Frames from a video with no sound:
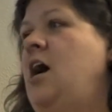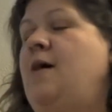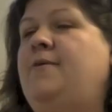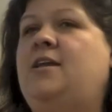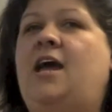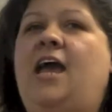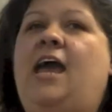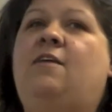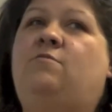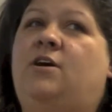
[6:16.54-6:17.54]
I mean, I
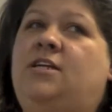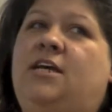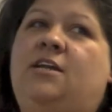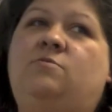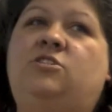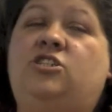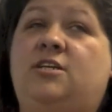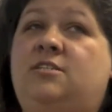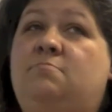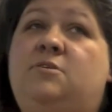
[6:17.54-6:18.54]
had one kid, it was
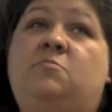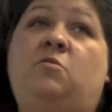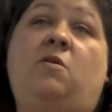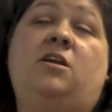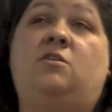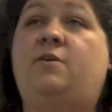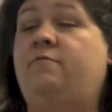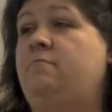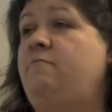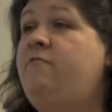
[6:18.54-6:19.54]
Justin Bieber running
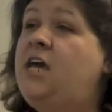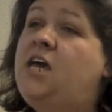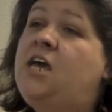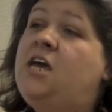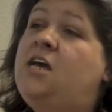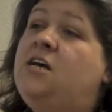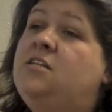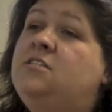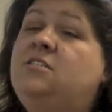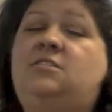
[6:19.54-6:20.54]
away from
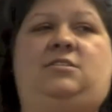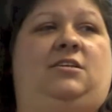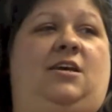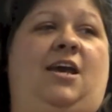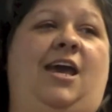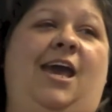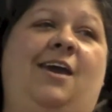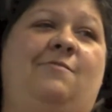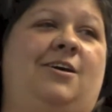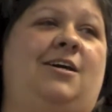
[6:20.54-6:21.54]
fans. It